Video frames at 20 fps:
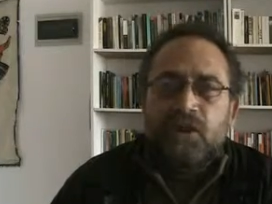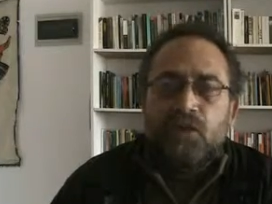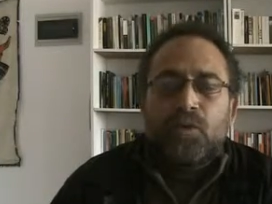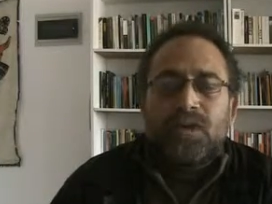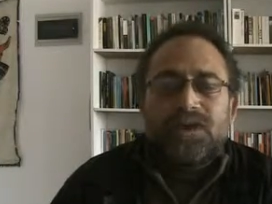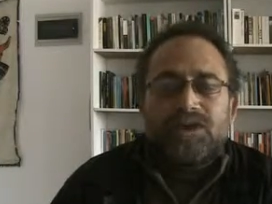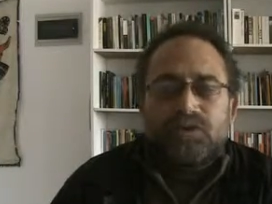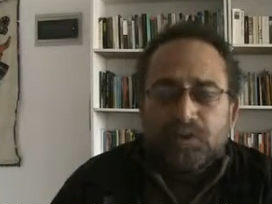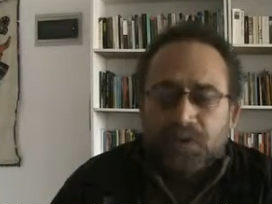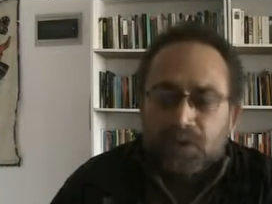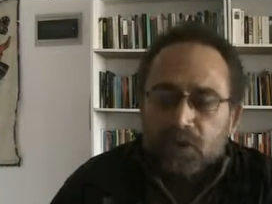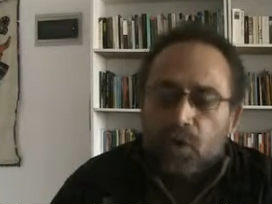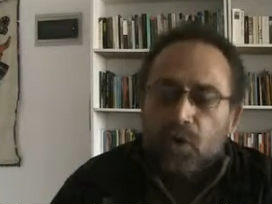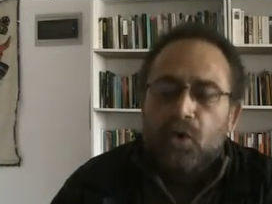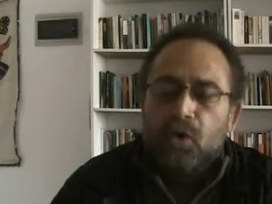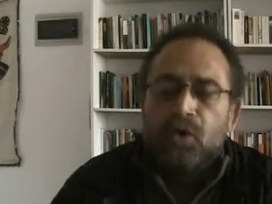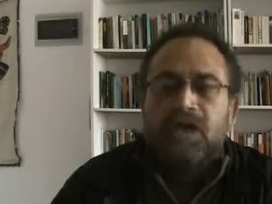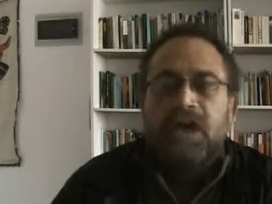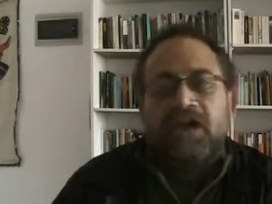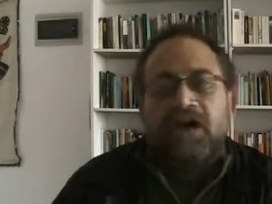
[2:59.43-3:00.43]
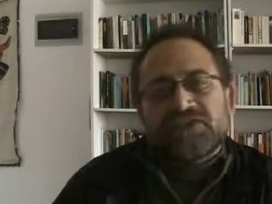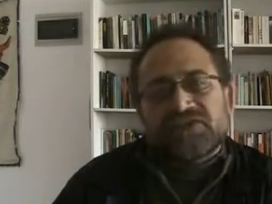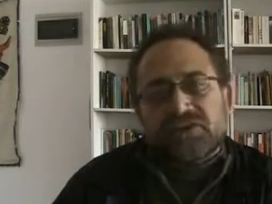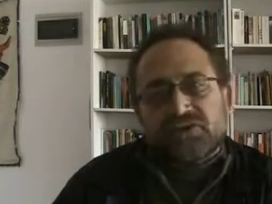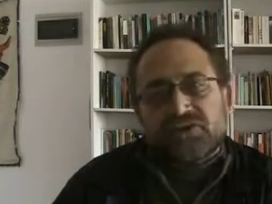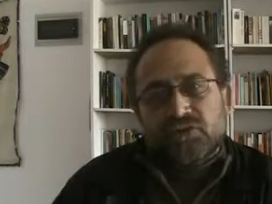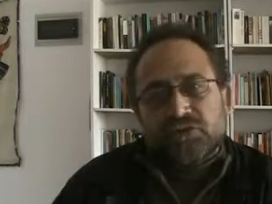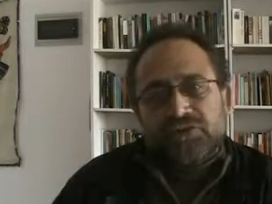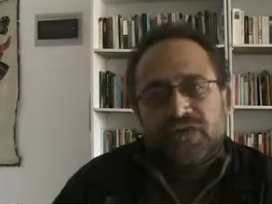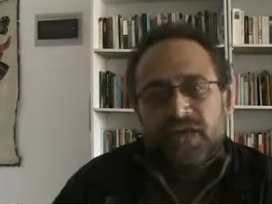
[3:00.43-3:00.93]
what we call
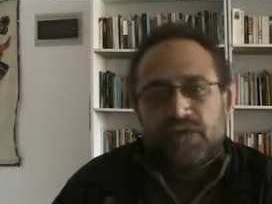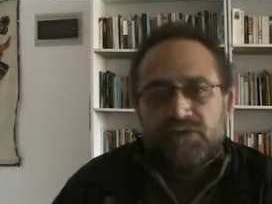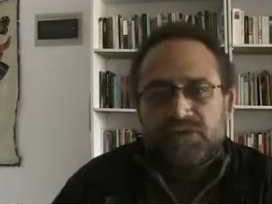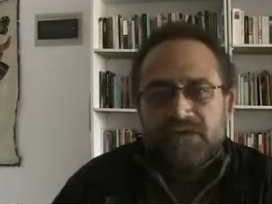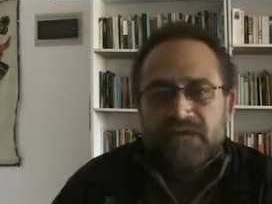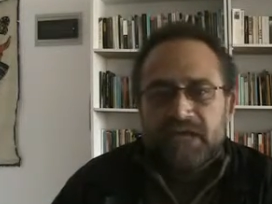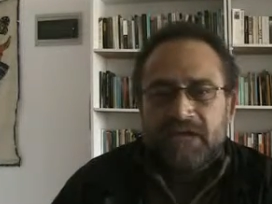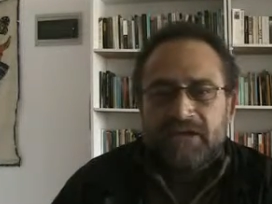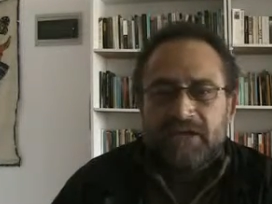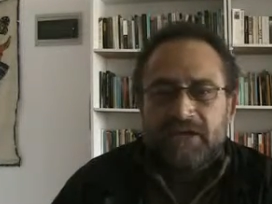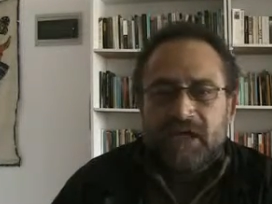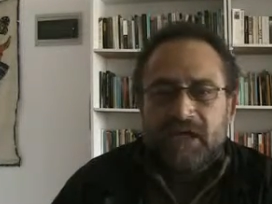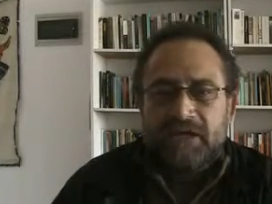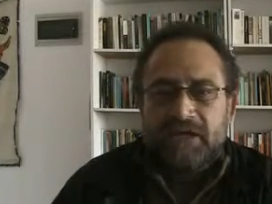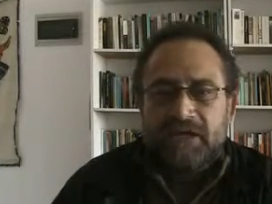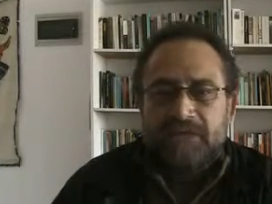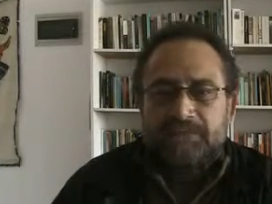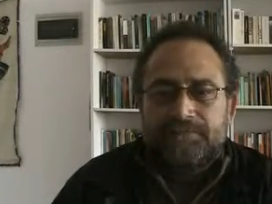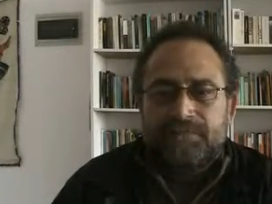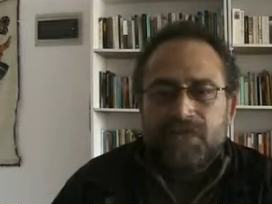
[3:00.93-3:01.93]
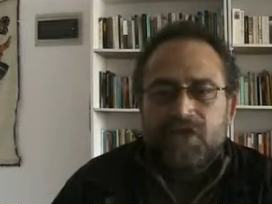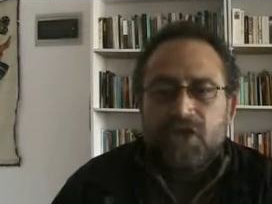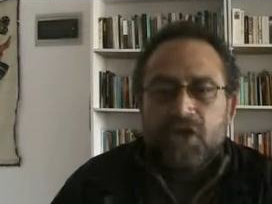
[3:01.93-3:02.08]
Gaza 2009.